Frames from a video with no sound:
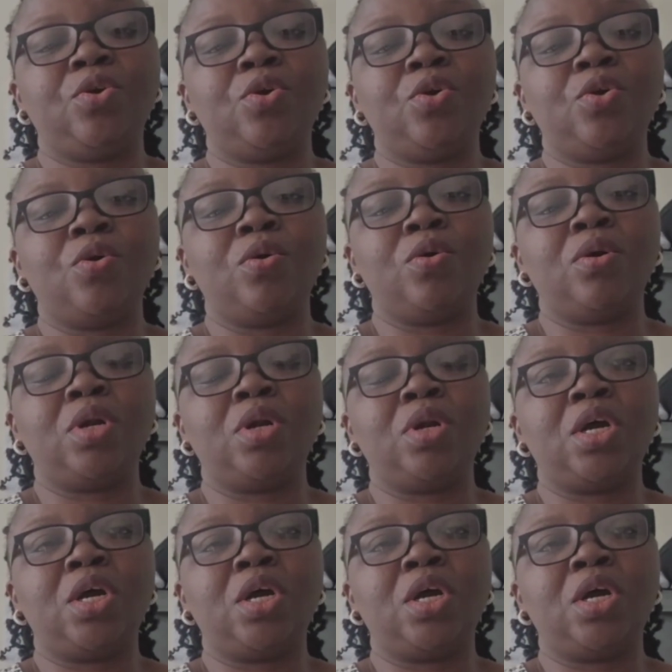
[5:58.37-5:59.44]

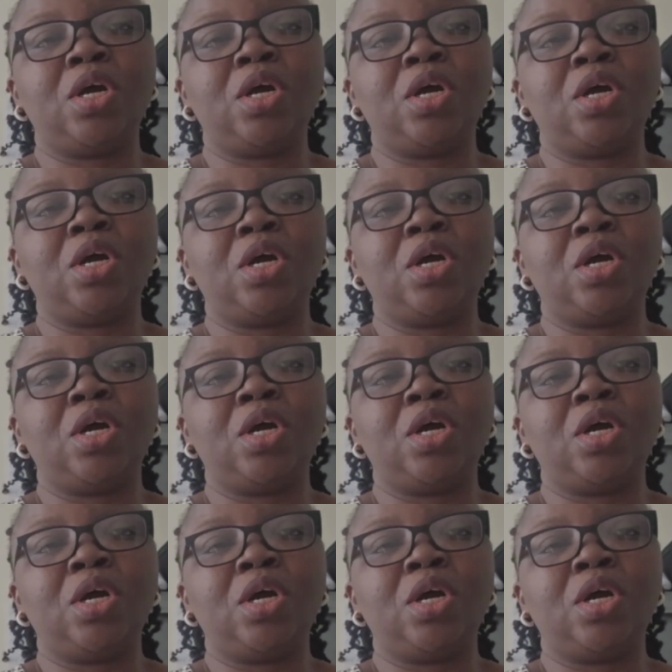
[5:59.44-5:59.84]
your